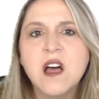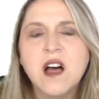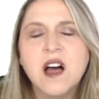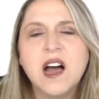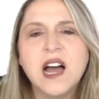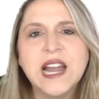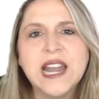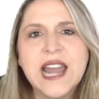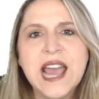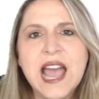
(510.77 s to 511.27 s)

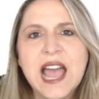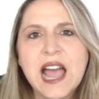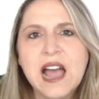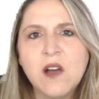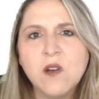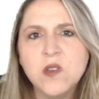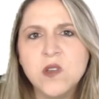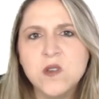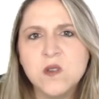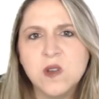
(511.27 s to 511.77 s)
on
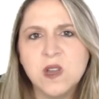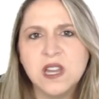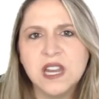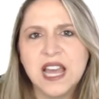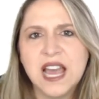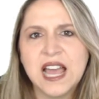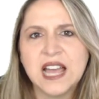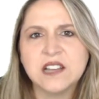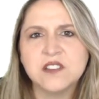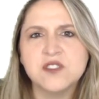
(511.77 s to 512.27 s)
how you can
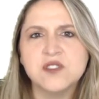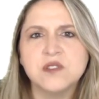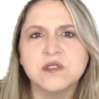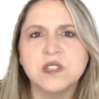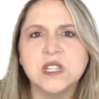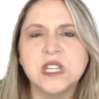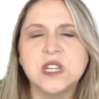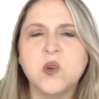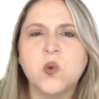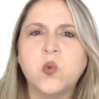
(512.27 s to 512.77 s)

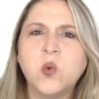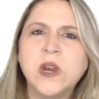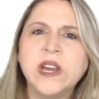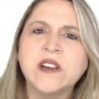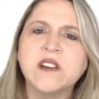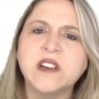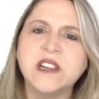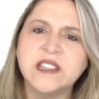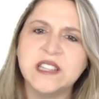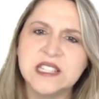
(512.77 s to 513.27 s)
actually
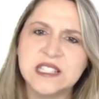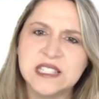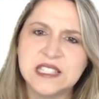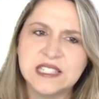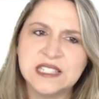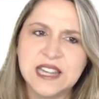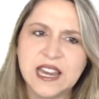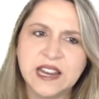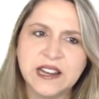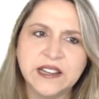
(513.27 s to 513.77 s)
query this
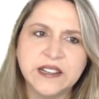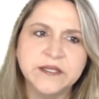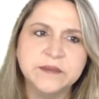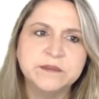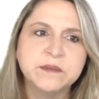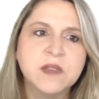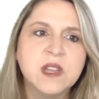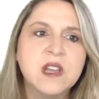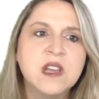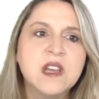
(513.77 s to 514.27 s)
data